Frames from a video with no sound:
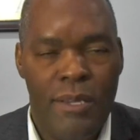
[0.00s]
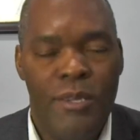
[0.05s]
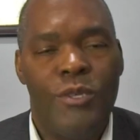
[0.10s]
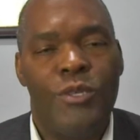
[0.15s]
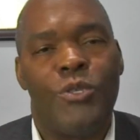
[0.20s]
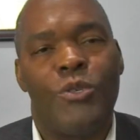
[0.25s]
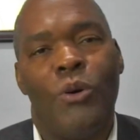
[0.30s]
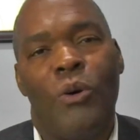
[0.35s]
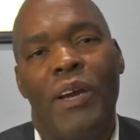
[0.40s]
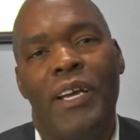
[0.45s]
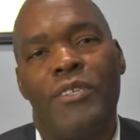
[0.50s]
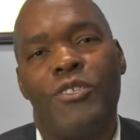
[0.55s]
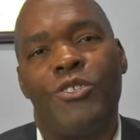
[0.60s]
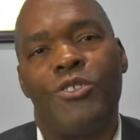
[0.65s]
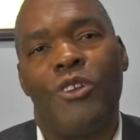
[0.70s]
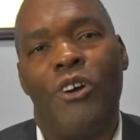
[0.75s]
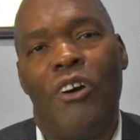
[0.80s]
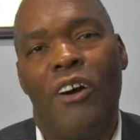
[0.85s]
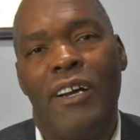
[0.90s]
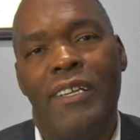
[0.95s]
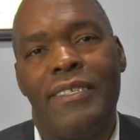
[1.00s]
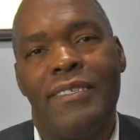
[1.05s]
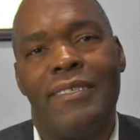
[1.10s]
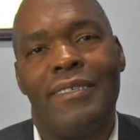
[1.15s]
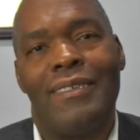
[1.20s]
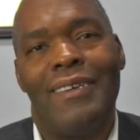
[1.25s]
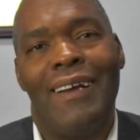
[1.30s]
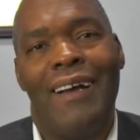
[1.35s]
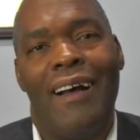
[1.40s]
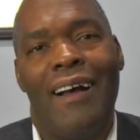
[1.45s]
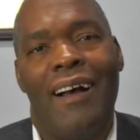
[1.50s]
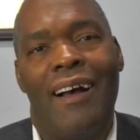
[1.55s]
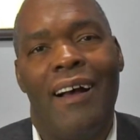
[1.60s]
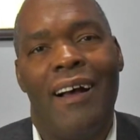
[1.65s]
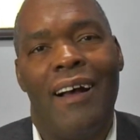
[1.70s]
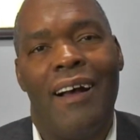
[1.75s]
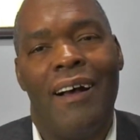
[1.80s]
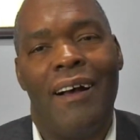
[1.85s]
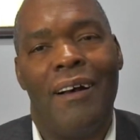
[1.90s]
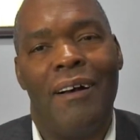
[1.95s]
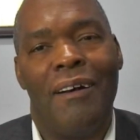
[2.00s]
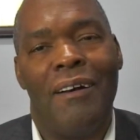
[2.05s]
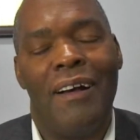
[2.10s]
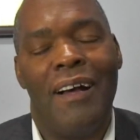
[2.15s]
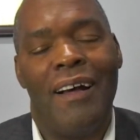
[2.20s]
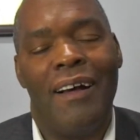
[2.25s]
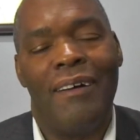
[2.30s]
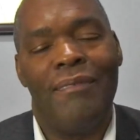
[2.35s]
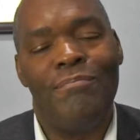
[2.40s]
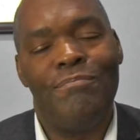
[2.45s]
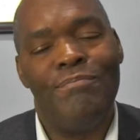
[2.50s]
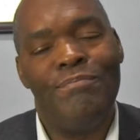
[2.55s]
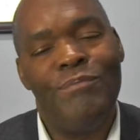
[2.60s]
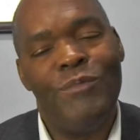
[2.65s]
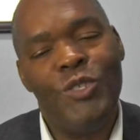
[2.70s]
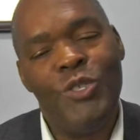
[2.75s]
so it starts going